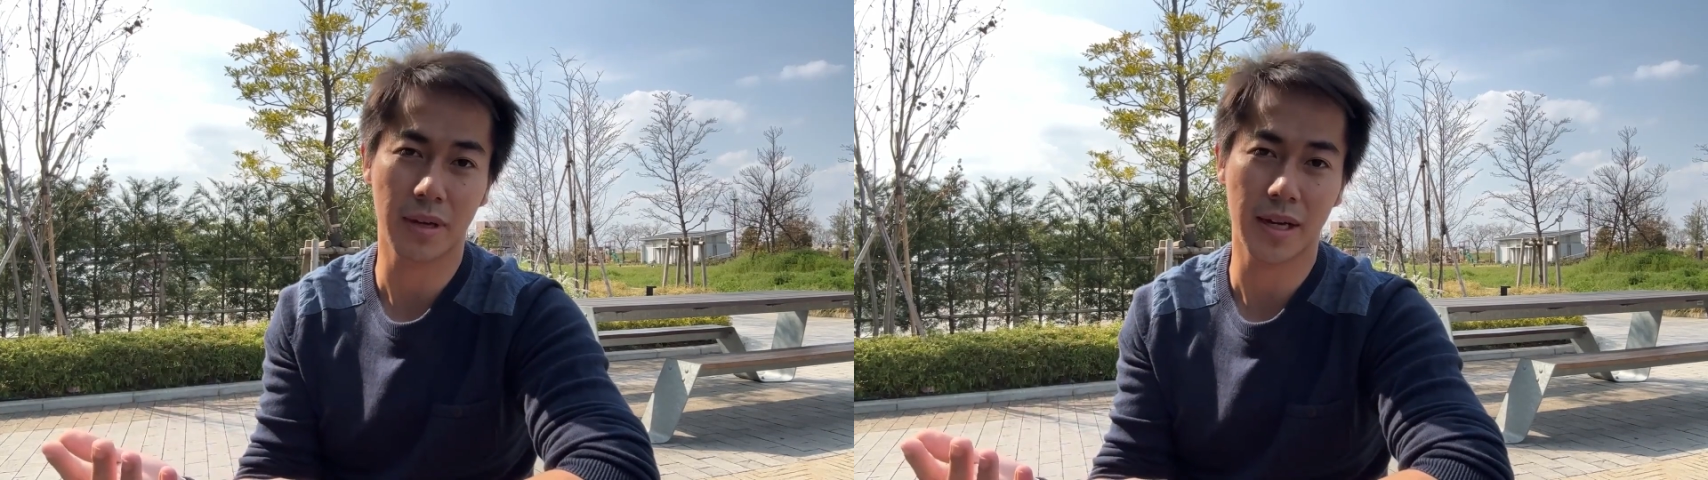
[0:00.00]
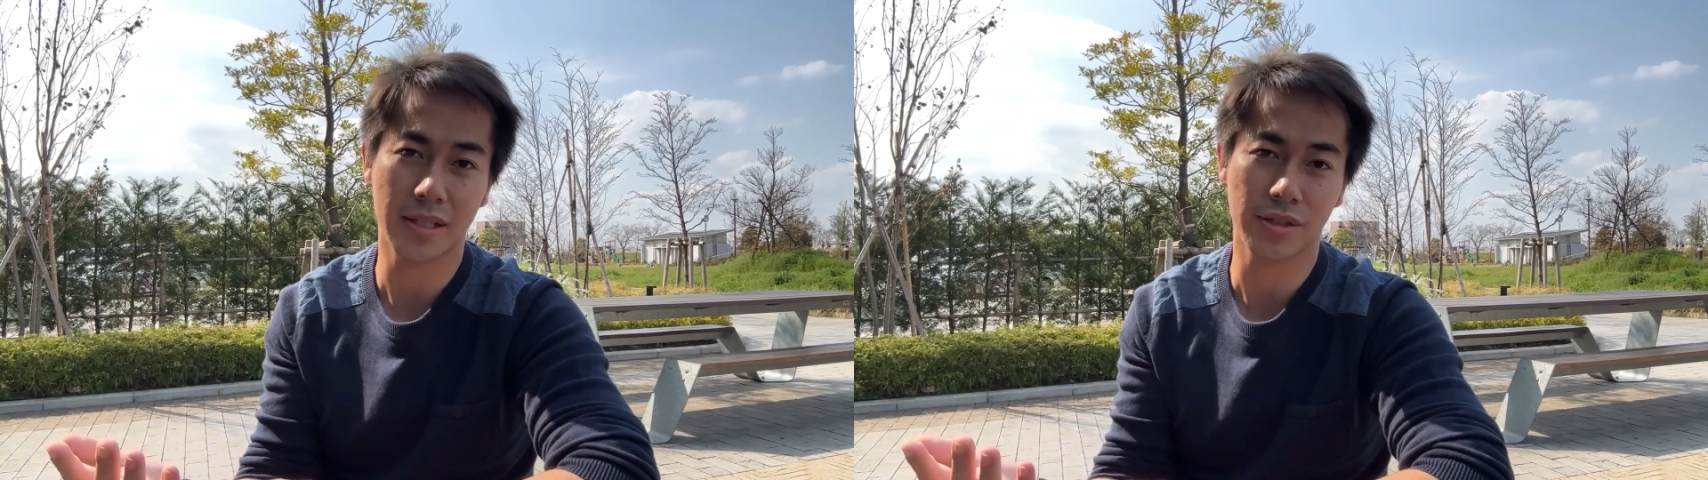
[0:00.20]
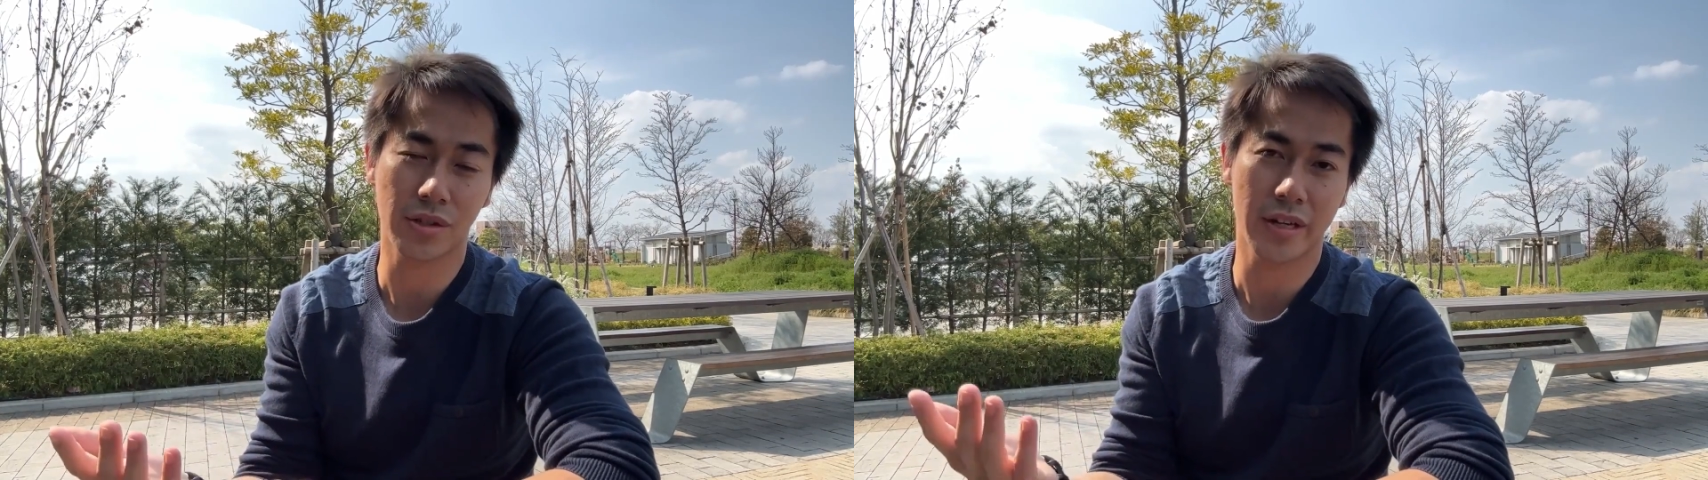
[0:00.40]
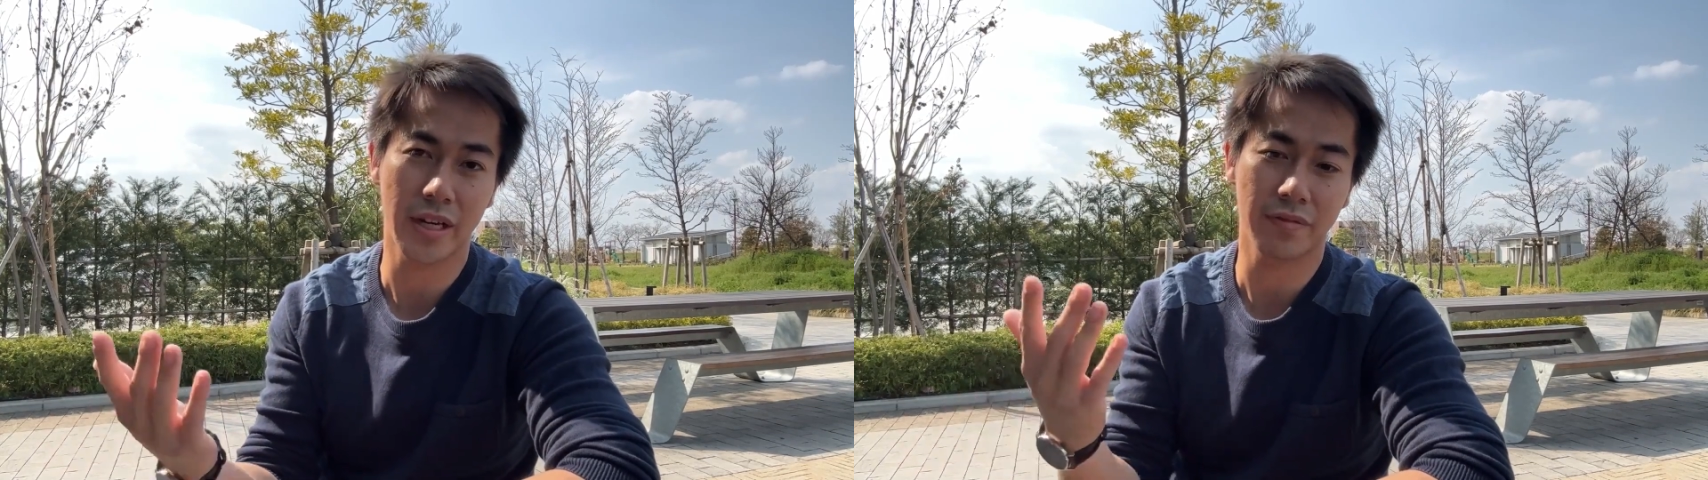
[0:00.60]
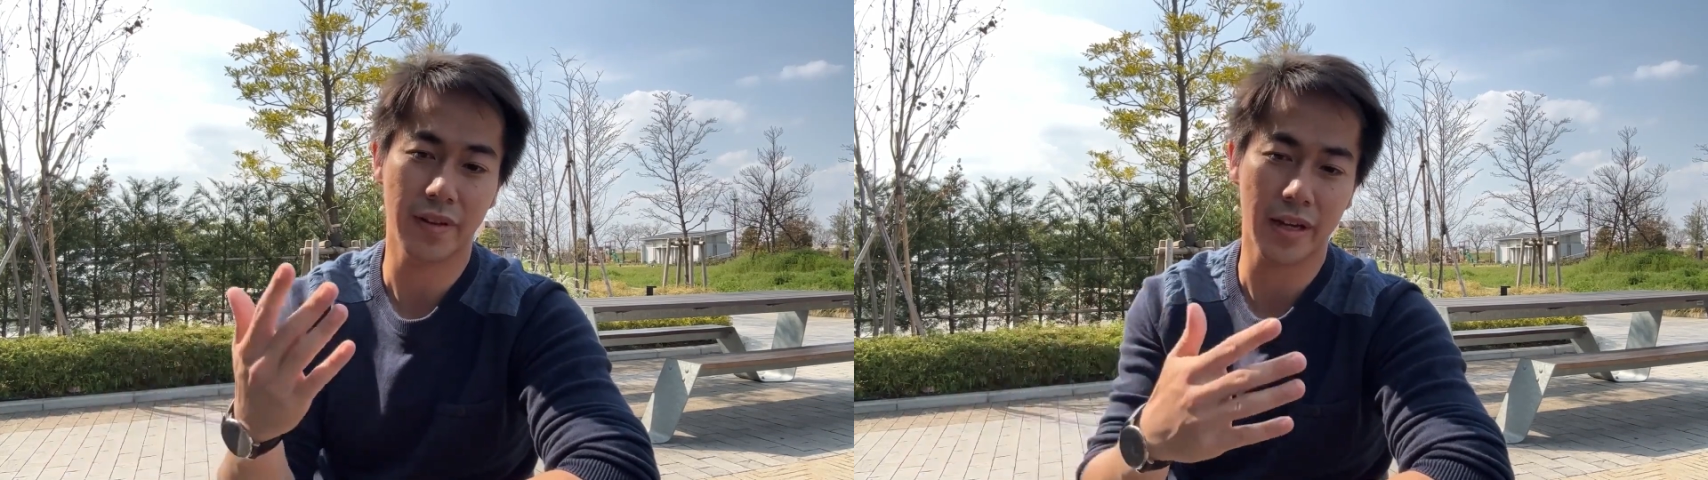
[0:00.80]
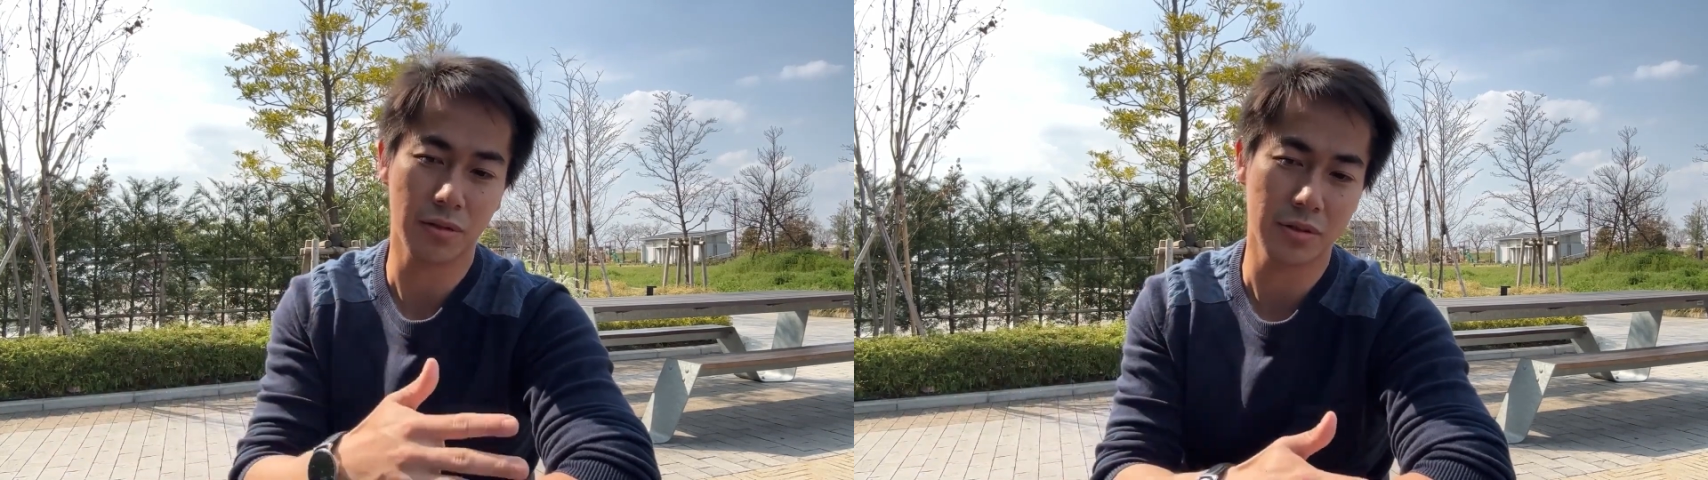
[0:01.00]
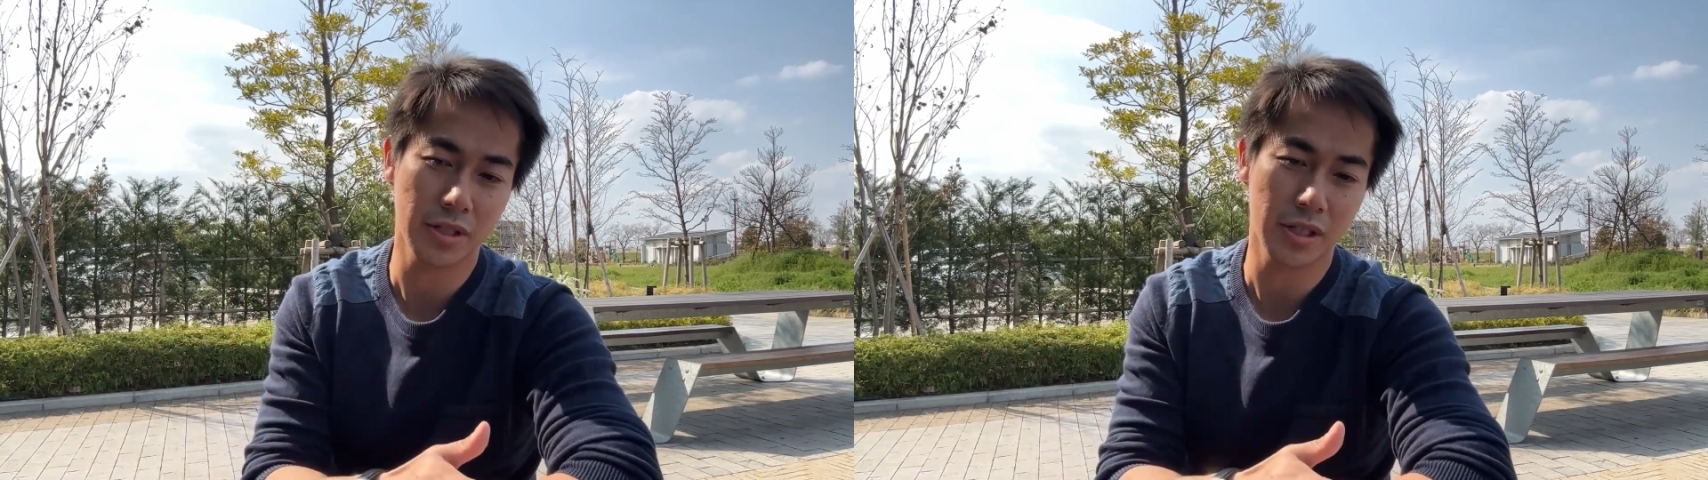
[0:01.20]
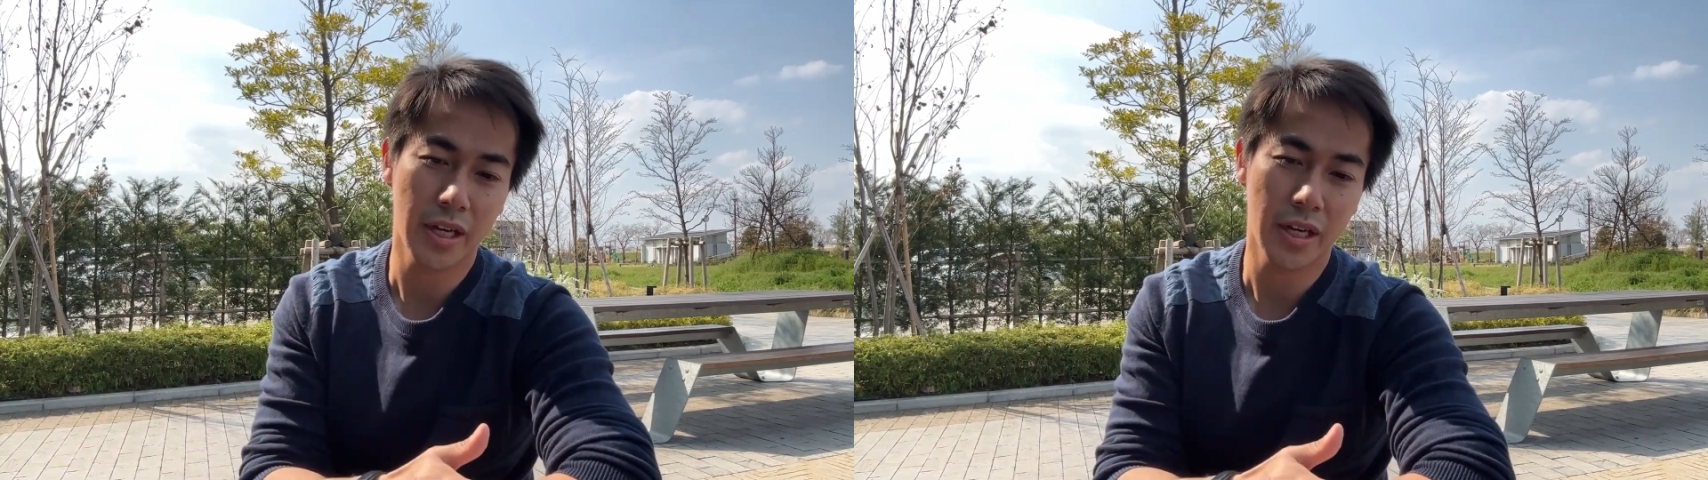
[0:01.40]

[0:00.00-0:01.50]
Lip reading: as your native language